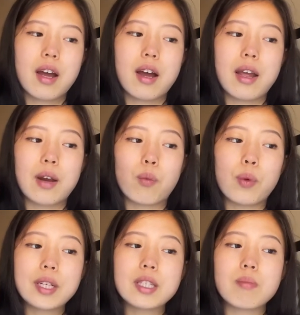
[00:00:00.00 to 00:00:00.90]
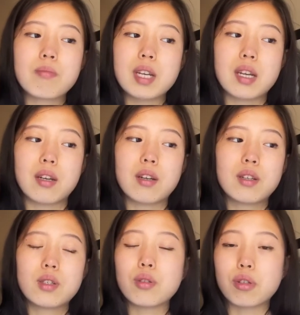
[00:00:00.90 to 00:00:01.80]
Uh, and what does it mean
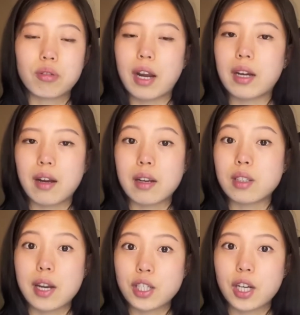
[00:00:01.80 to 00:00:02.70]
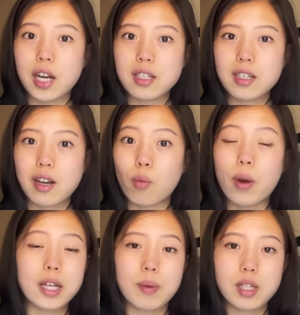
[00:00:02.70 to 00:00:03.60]
to create and to educate? And
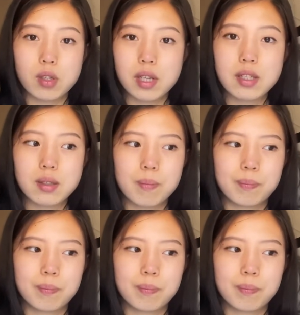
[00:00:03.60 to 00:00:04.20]
why do I do these?